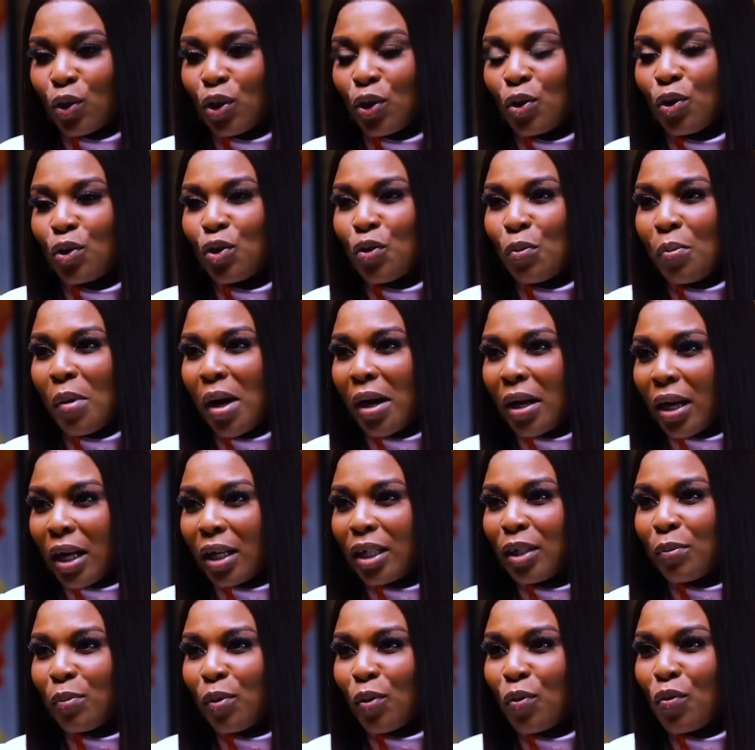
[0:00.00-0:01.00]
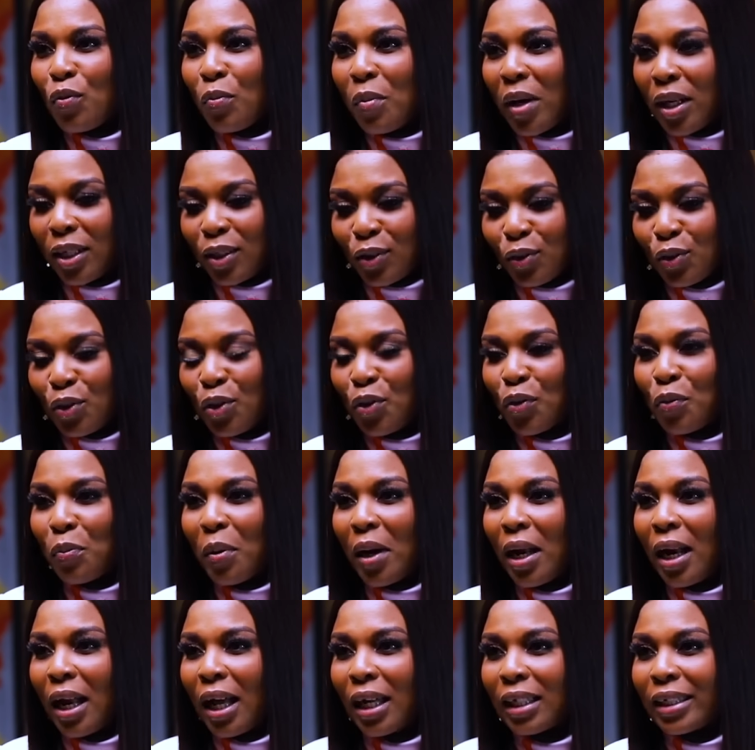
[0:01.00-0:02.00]
So, you know, you marry an Igbo woman to
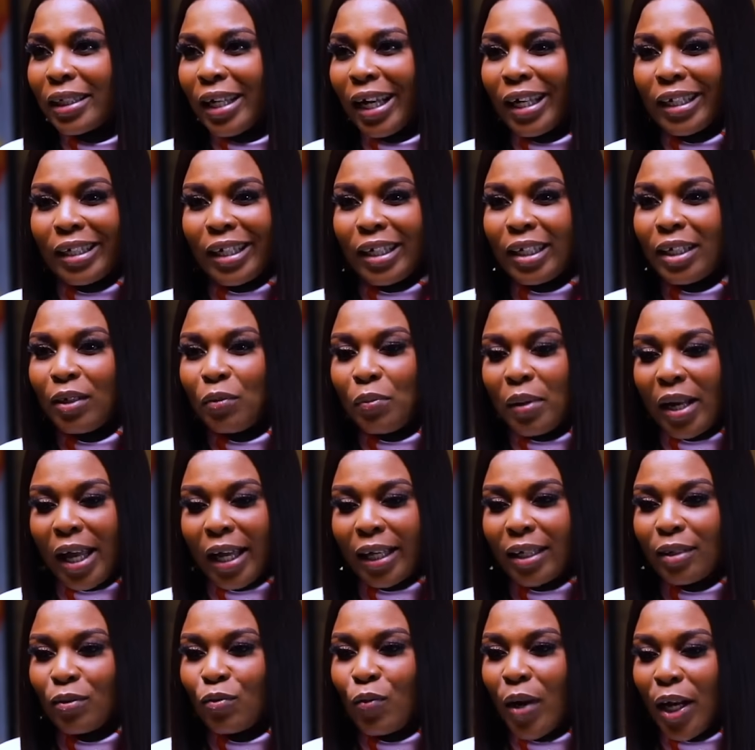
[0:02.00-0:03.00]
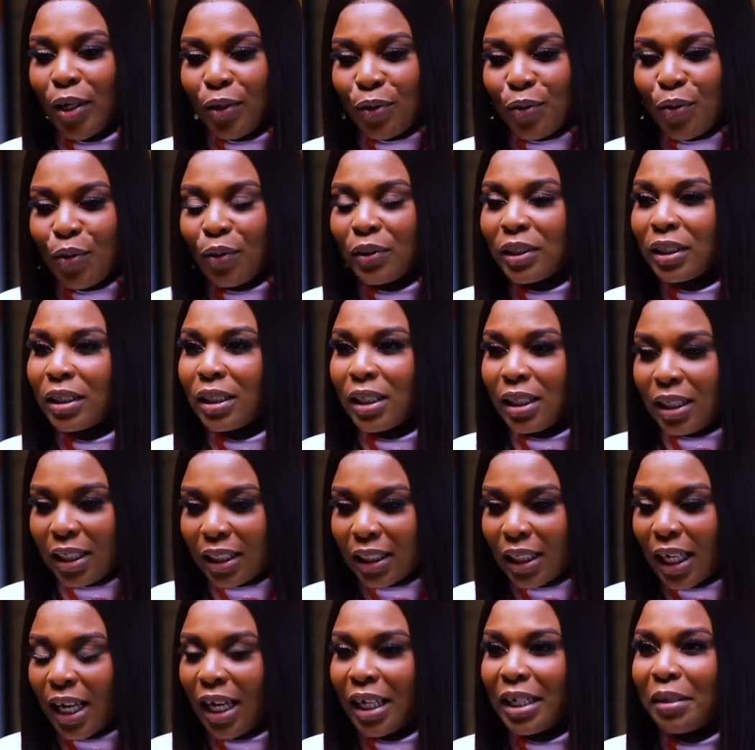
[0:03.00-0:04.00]
Yoruba land, and then they'll be like, where you go see
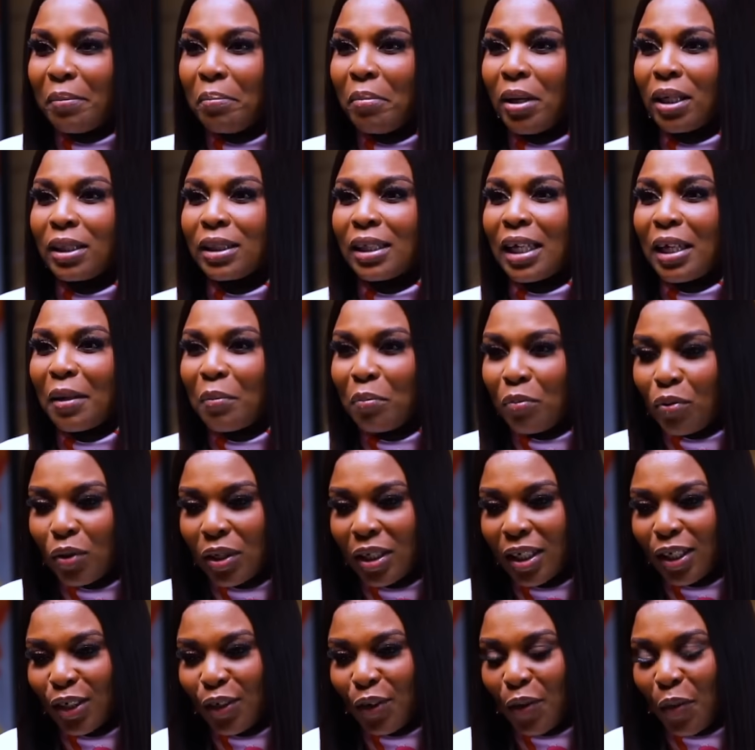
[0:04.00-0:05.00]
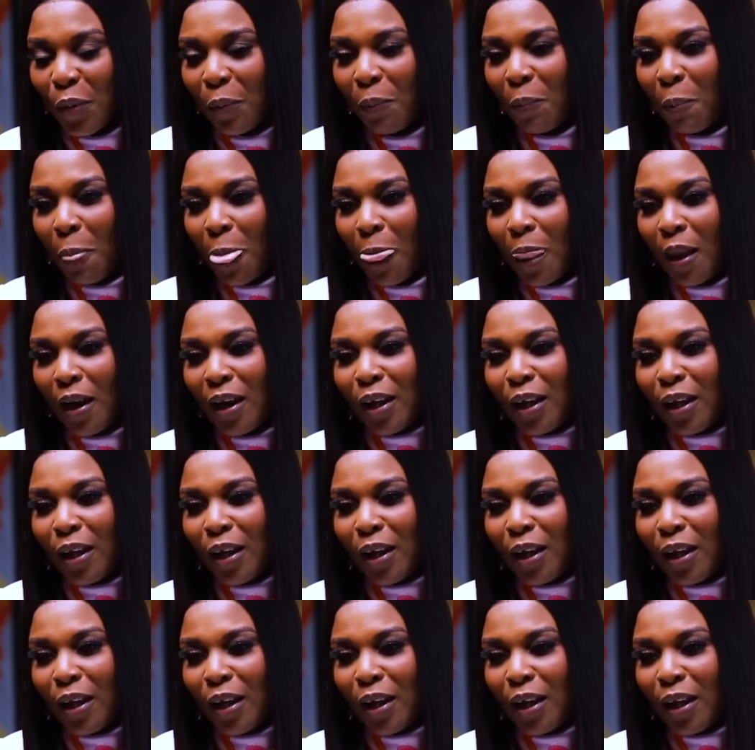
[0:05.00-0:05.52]
this kind of best I'll bring, you know?